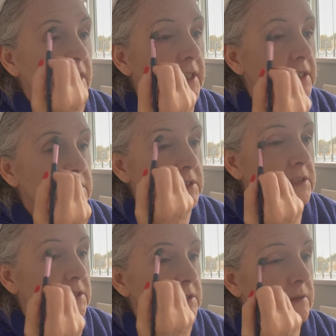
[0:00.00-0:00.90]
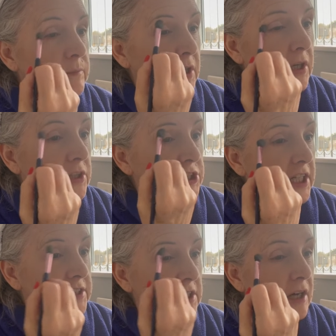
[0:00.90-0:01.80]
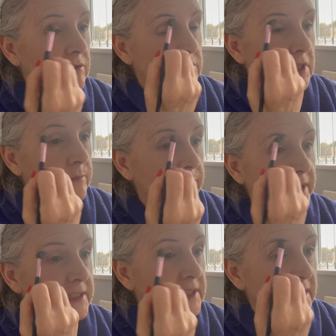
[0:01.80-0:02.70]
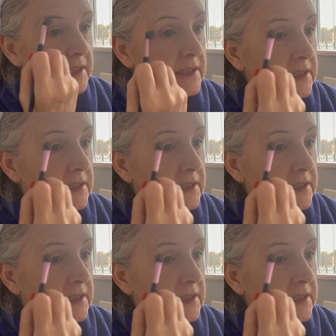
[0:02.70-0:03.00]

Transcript: then it's my eyeshadow goes on better